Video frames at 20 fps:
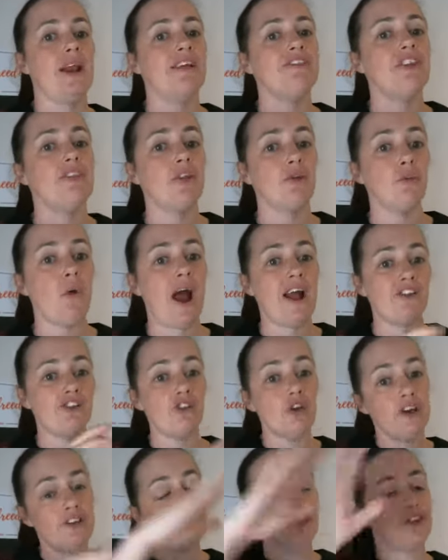I did the right
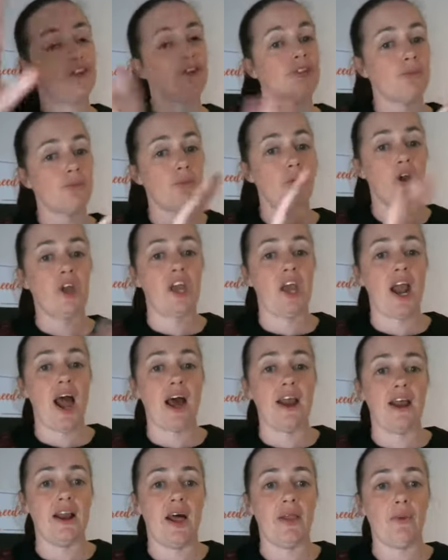choice, just working it
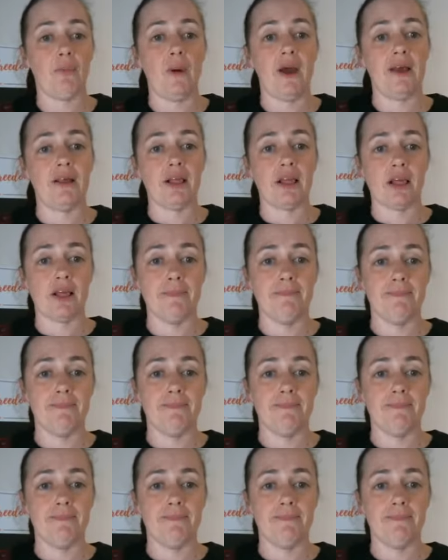out in other ways.